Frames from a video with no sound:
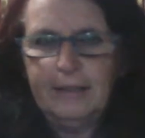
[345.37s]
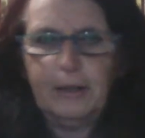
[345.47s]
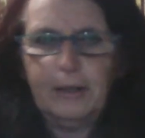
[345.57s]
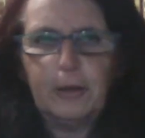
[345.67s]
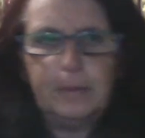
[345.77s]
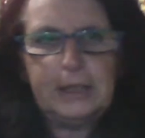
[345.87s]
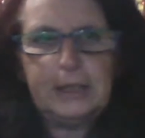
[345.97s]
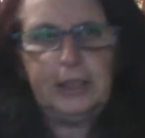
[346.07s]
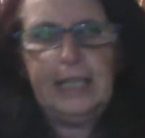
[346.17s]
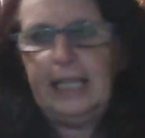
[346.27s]
no
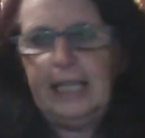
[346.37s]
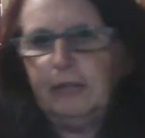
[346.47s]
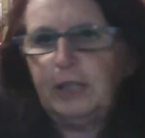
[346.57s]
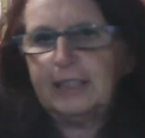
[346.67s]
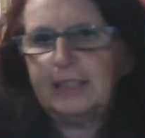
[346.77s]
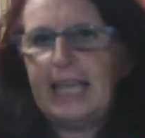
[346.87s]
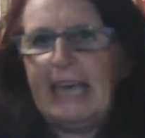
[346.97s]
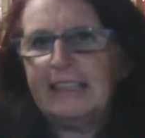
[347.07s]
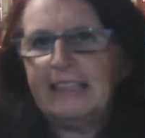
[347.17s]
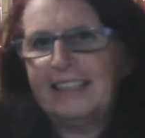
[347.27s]
competition here, you just get